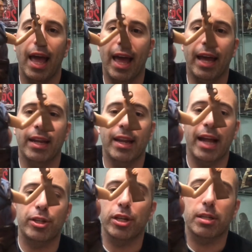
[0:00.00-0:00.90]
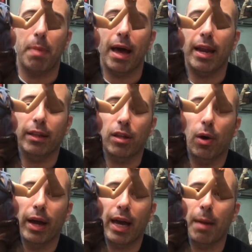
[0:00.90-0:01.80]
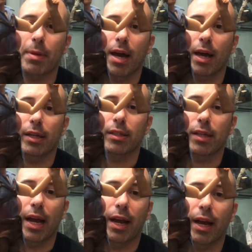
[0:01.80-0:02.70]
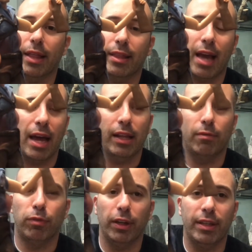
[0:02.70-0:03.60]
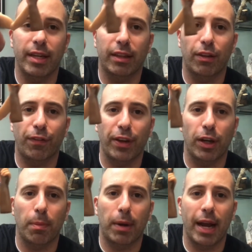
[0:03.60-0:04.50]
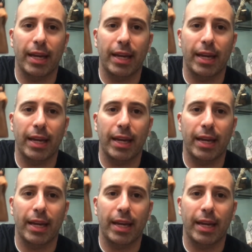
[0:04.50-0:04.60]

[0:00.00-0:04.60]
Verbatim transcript: And that's just about it, though. I got to be honest. I, I kind of really dig this figure, but